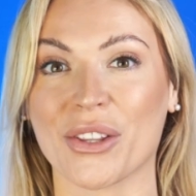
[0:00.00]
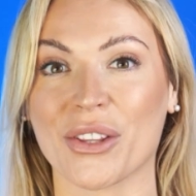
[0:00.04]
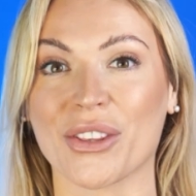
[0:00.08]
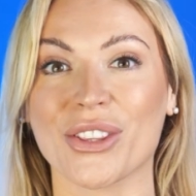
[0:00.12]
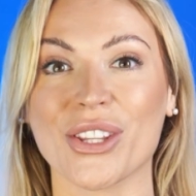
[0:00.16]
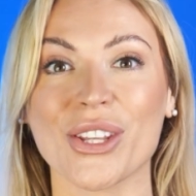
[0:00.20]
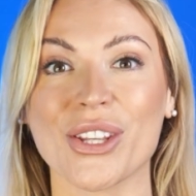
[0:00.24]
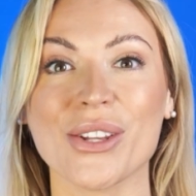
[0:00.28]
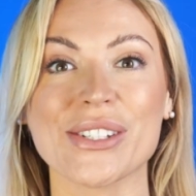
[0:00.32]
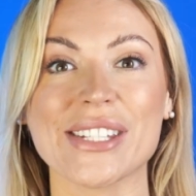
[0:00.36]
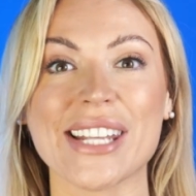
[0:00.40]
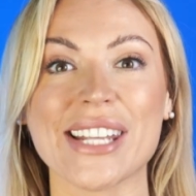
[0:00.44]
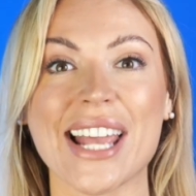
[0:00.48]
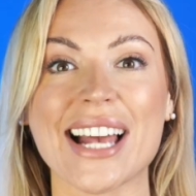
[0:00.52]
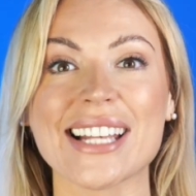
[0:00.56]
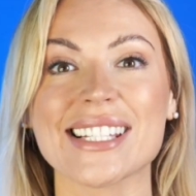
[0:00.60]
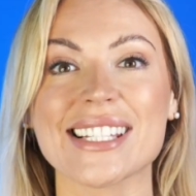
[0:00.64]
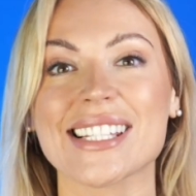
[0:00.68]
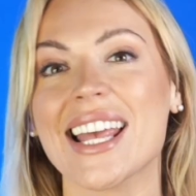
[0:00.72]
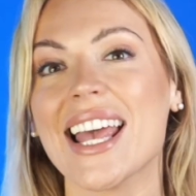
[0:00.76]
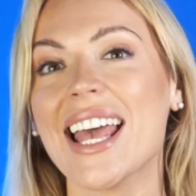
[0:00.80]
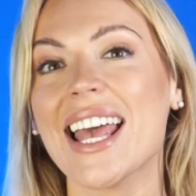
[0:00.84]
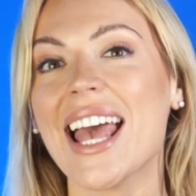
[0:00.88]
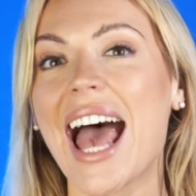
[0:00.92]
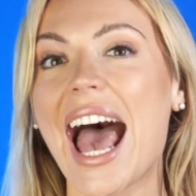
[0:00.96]

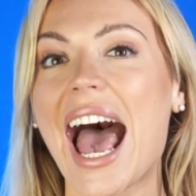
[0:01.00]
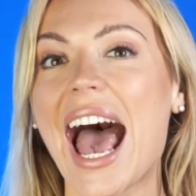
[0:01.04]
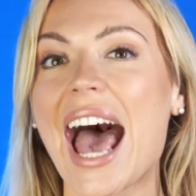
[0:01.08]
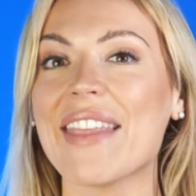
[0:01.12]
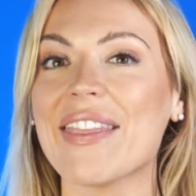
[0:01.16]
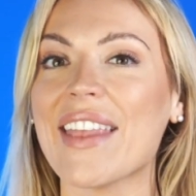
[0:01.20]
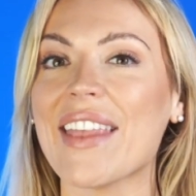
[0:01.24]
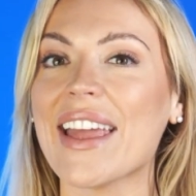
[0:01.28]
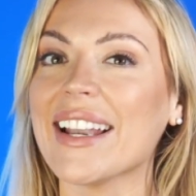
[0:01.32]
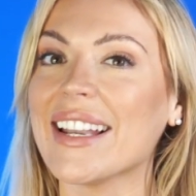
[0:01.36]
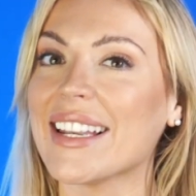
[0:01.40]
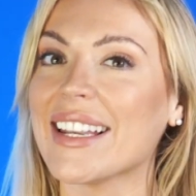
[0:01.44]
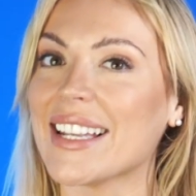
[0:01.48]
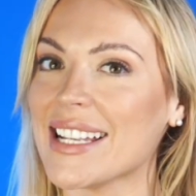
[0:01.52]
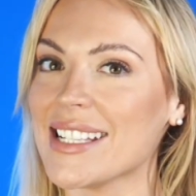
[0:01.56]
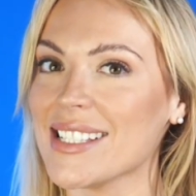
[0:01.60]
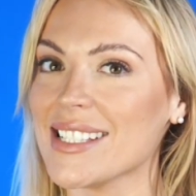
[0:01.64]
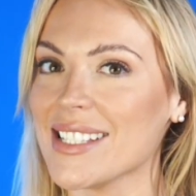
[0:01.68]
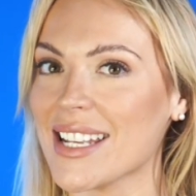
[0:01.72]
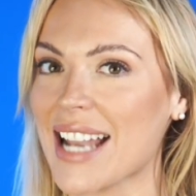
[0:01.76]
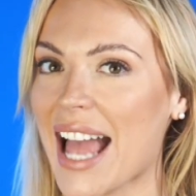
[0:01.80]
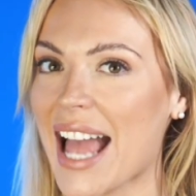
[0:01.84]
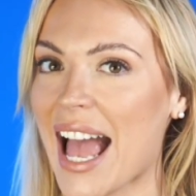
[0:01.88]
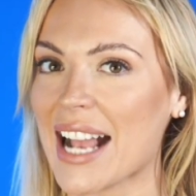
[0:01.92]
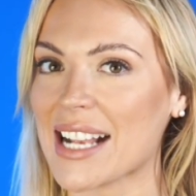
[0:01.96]
enthusiasts and then
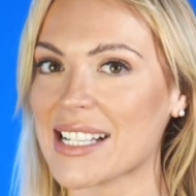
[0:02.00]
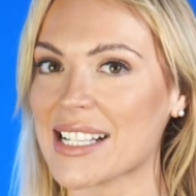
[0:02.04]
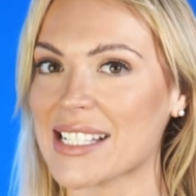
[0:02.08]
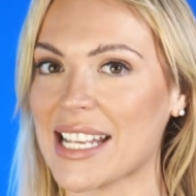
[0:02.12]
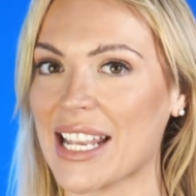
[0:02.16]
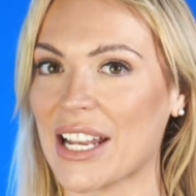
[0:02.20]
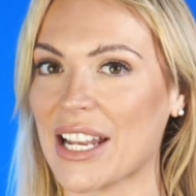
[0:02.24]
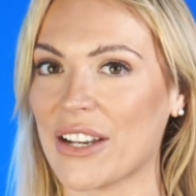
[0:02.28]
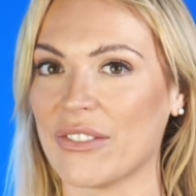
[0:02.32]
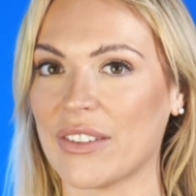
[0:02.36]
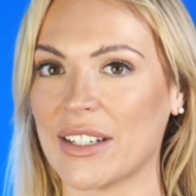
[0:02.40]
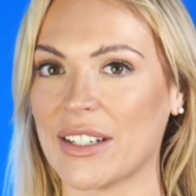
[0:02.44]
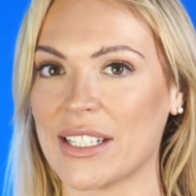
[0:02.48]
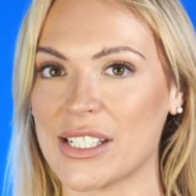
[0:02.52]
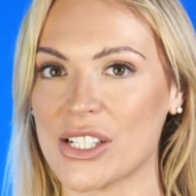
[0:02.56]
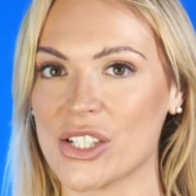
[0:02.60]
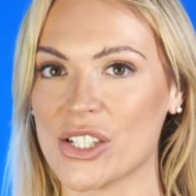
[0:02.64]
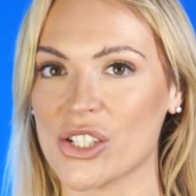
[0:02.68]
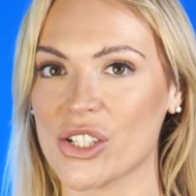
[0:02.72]
listed Axie Infinity